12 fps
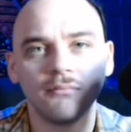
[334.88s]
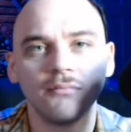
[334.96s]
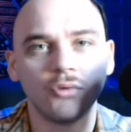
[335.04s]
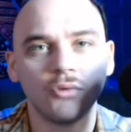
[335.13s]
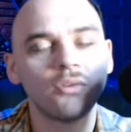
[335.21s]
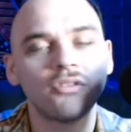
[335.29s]

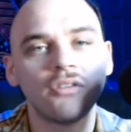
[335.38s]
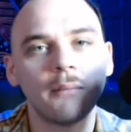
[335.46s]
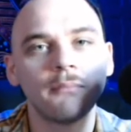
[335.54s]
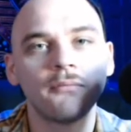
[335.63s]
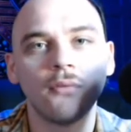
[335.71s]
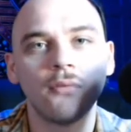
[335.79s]

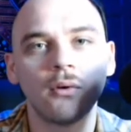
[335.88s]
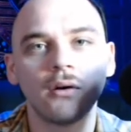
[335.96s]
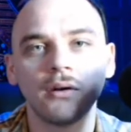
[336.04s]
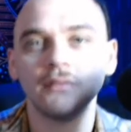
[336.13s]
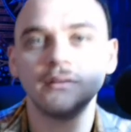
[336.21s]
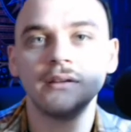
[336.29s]
doorstep
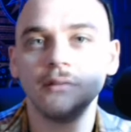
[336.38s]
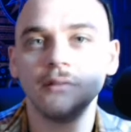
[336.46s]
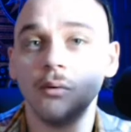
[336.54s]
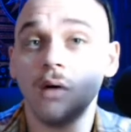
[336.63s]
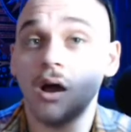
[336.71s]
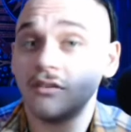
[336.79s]
for
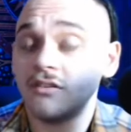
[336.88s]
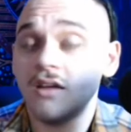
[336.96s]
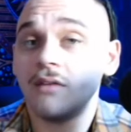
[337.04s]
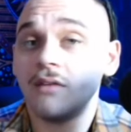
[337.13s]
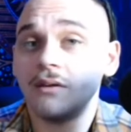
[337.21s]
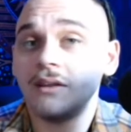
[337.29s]
us
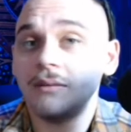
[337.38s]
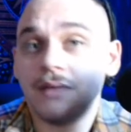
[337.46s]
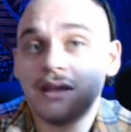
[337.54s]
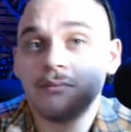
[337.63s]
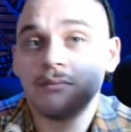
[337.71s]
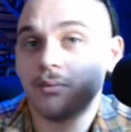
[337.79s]
not really
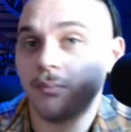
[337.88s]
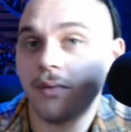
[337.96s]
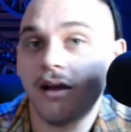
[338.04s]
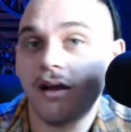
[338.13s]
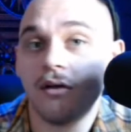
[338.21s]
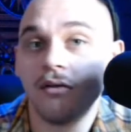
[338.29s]
being
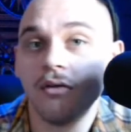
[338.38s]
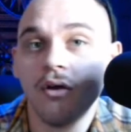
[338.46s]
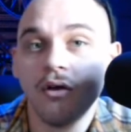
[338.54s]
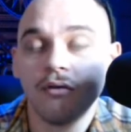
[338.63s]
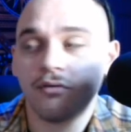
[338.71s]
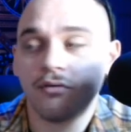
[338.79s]
prepared
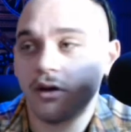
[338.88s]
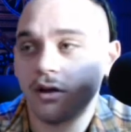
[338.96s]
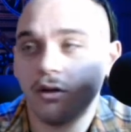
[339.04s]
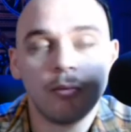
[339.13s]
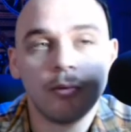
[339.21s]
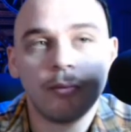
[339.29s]
for a
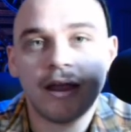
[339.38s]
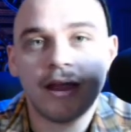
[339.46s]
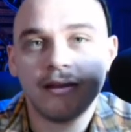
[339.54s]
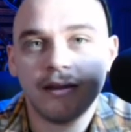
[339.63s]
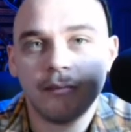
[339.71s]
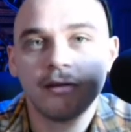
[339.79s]
global
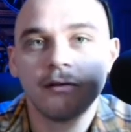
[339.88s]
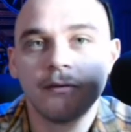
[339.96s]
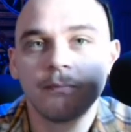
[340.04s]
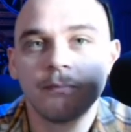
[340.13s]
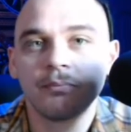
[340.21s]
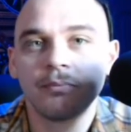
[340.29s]
pandemic.
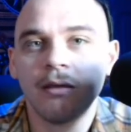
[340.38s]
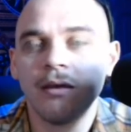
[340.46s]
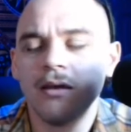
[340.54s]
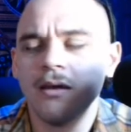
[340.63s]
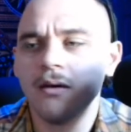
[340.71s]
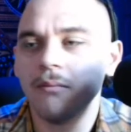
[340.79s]

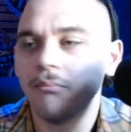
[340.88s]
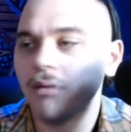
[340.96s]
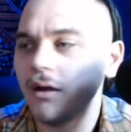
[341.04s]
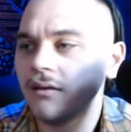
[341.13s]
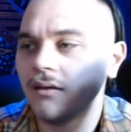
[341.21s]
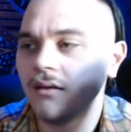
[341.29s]

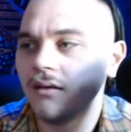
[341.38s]
But